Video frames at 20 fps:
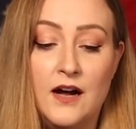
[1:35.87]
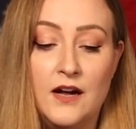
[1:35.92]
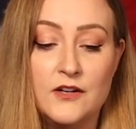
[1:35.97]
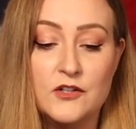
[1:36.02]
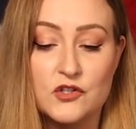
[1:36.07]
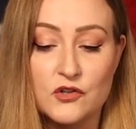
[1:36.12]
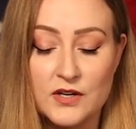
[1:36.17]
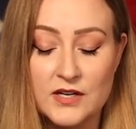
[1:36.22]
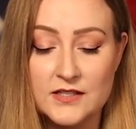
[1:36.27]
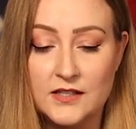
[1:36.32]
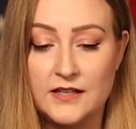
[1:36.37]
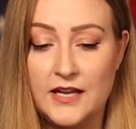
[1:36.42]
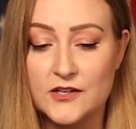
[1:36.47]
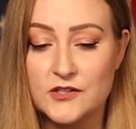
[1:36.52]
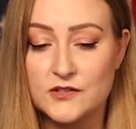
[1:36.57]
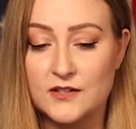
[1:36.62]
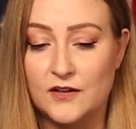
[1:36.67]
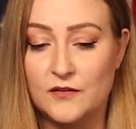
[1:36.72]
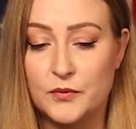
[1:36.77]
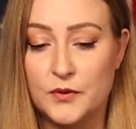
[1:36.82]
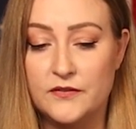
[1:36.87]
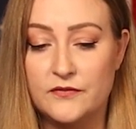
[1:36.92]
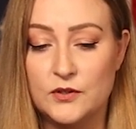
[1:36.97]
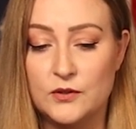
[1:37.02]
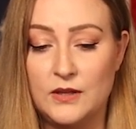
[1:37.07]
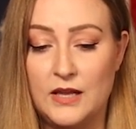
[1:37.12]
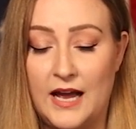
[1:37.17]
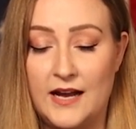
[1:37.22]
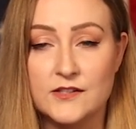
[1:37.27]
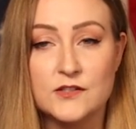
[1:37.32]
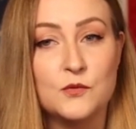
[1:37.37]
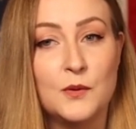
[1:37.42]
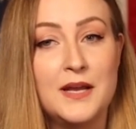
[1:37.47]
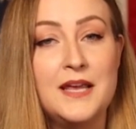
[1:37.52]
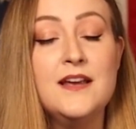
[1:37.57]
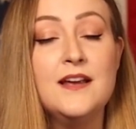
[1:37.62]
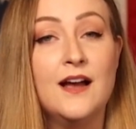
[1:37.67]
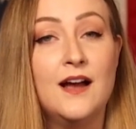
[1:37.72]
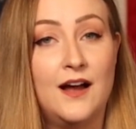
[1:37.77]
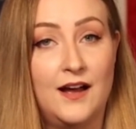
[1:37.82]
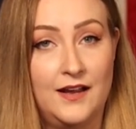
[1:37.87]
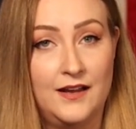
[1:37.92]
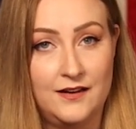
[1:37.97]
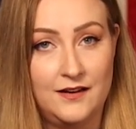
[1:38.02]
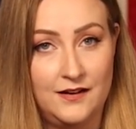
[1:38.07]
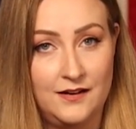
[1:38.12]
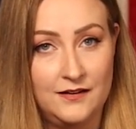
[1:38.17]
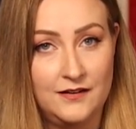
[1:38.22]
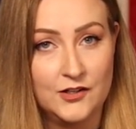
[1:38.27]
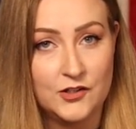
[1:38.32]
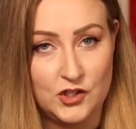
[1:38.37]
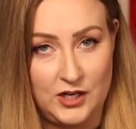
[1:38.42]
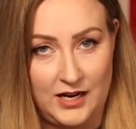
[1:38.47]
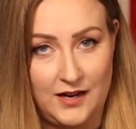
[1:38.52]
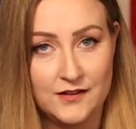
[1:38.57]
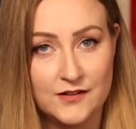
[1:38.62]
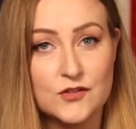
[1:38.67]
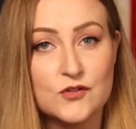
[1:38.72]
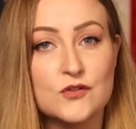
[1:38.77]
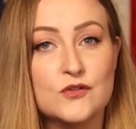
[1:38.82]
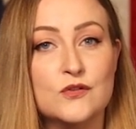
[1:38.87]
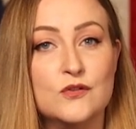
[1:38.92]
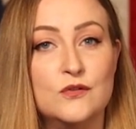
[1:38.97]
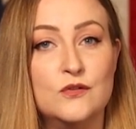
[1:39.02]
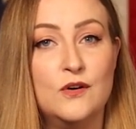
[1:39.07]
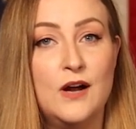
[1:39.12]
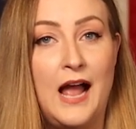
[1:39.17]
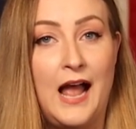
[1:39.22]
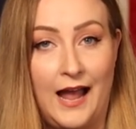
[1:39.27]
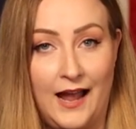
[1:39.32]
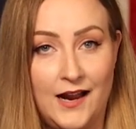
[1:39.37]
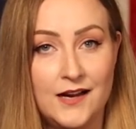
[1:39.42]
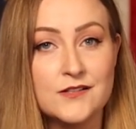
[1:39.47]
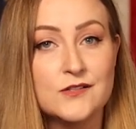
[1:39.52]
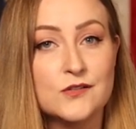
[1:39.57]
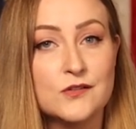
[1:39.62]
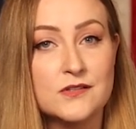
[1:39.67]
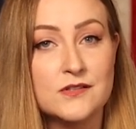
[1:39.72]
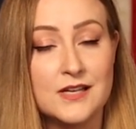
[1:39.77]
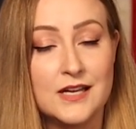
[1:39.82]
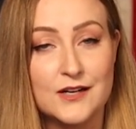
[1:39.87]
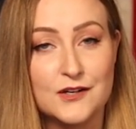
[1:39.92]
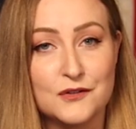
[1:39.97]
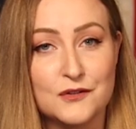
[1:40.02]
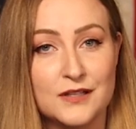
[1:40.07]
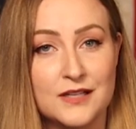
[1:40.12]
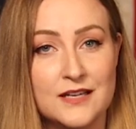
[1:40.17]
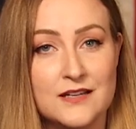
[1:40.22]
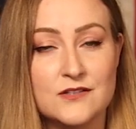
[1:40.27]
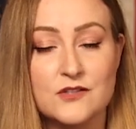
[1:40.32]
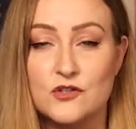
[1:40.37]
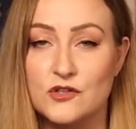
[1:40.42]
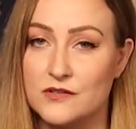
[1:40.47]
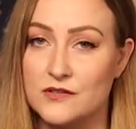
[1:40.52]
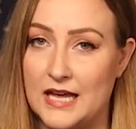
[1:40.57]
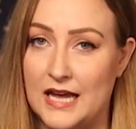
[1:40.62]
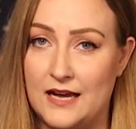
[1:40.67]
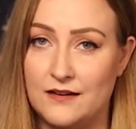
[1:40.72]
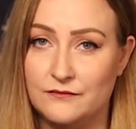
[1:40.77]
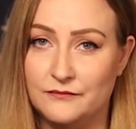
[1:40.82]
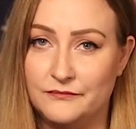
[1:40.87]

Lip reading: during the legislative preview last week, I got a chance to ask Senator Olias just that.